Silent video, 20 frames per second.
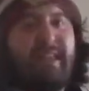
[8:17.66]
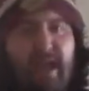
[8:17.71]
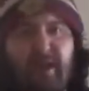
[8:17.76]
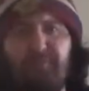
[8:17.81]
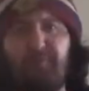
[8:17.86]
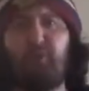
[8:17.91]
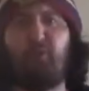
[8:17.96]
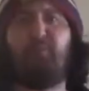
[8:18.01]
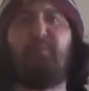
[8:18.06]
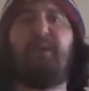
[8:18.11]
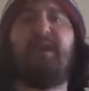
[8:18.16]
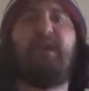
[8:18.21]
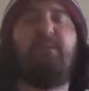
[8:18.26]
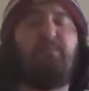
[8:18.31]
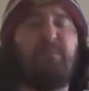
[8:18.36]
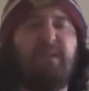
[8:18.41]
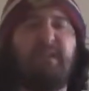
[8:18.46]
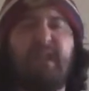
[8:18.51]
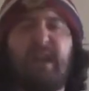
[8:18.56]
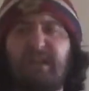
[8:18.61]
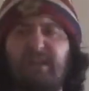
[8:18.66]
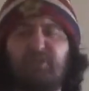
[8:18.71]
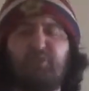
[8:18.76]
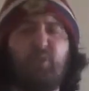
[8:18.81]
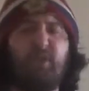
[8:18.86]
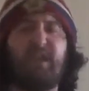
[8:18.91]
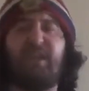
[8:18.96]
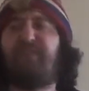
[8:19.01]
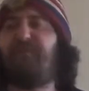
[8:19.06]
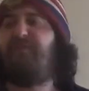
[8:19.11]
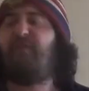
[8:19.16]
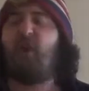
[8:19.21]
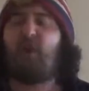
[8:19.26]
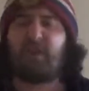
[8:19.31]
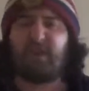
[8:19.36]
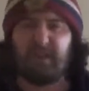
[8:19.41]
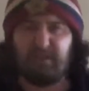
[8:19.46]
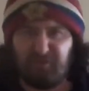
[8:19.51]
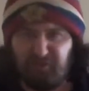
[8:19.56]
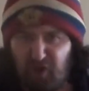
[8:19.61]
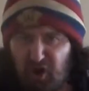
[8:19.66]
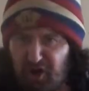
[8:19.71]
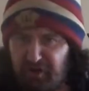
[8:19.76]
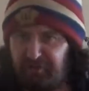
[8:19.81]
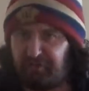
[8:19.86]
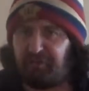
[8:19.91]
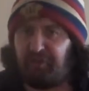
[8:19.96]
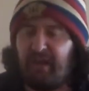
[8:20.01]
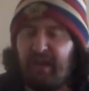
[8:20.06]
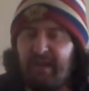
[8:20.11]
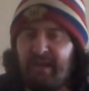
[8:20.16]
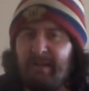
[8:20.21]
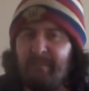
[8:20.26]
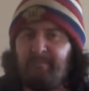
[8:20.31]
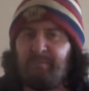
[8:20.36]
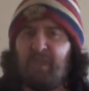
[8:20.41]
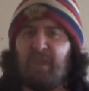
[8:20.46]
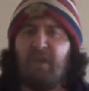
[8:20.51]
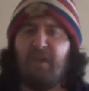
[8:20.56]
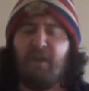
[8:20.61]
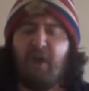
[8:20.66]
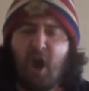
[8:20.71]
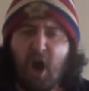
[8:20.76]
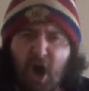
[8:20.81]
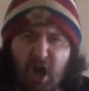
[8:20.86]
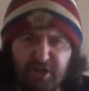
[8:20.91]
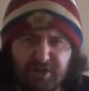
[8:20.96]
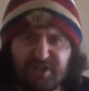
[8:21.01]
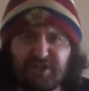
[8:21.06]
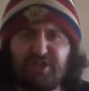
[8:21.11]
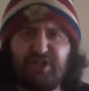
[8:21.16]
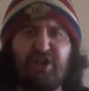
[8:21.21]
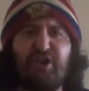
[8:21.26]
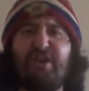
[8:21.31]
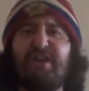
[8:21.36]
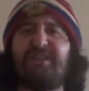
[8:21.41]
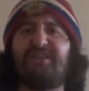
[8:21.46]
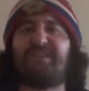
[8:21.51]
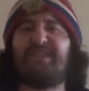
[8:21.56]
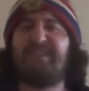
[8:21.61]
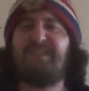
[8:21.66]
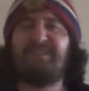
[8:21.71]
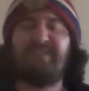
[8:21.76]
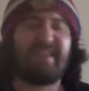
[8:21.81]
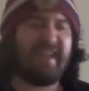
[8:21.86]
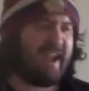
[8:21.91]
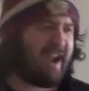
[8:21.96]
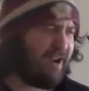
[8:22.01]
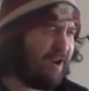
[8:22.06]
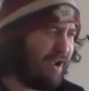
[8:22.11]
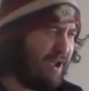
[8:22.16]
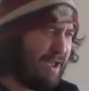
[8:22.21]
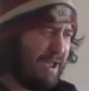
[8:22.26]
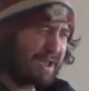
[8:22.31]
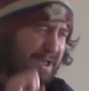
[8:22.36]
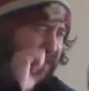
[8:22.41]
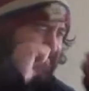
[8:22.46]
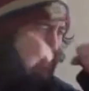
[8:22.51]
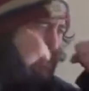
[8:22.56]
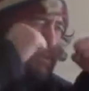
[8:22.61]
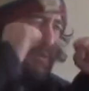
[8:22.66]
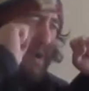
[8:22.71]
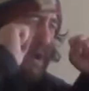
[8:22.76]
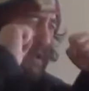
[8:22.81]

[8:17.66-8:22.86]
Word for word: level, baby. That's what it fucking does. Asuka isn't there. You